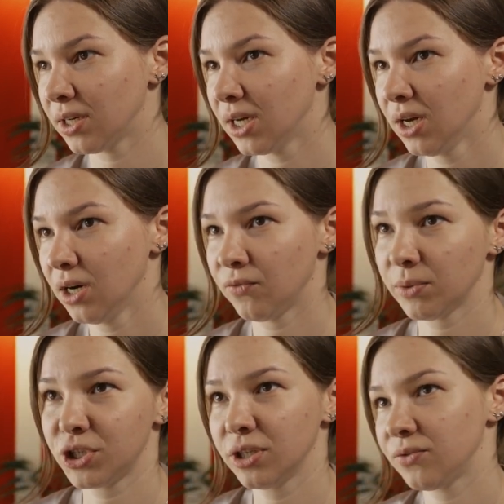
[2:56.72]

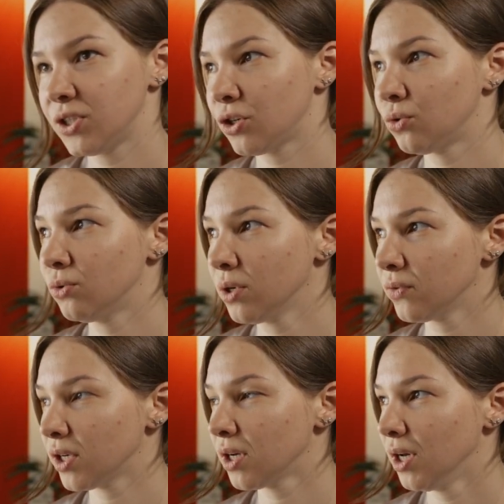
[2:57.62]
Yesterday, when
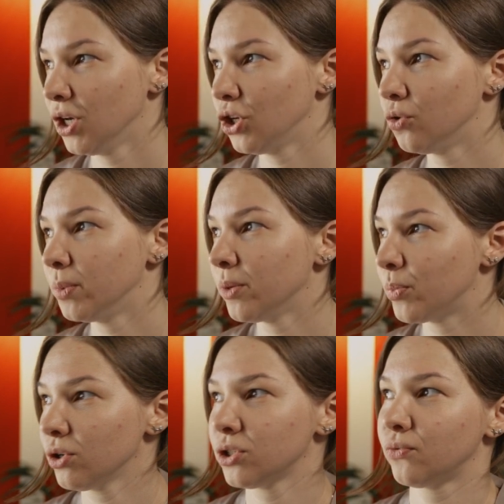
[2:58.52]
Khadija explained the
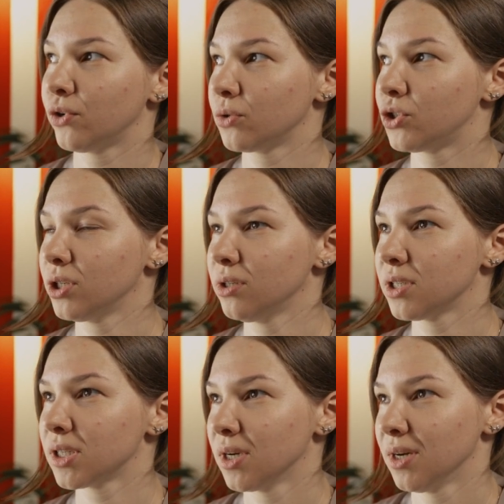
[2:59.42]
values of each Kriya
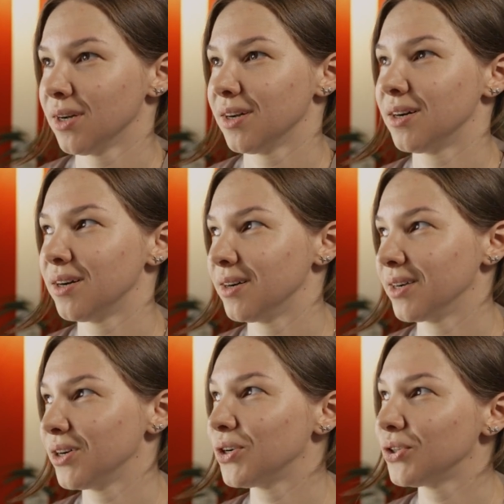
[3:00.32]
on all levels,
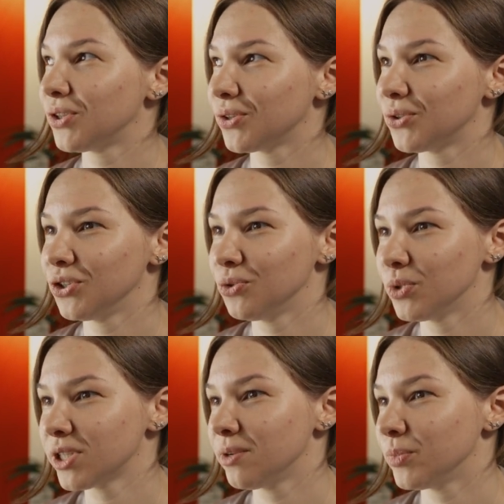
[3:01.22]
I had such an
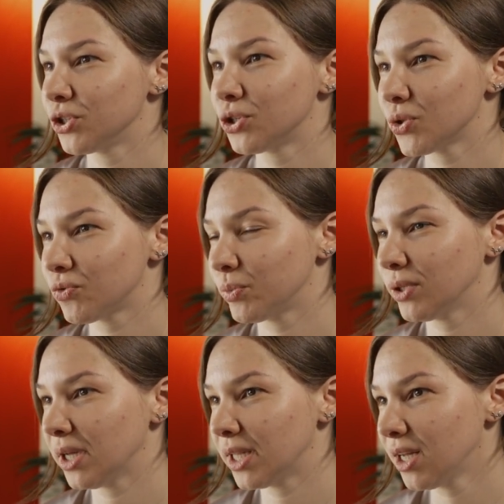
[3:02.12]
incredible sense of
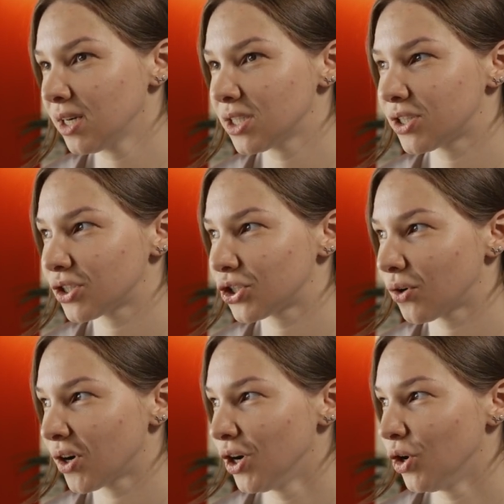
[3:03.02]
gratitude that I was
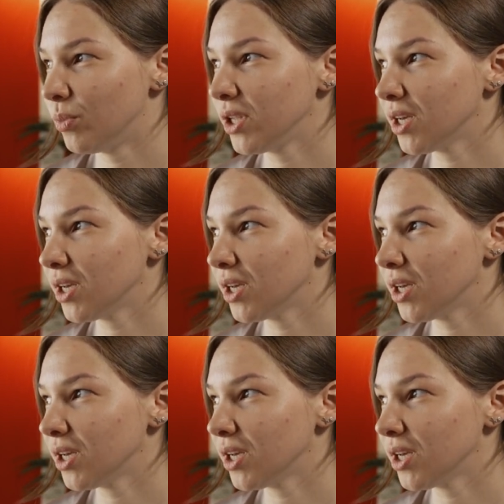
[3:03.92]
given such a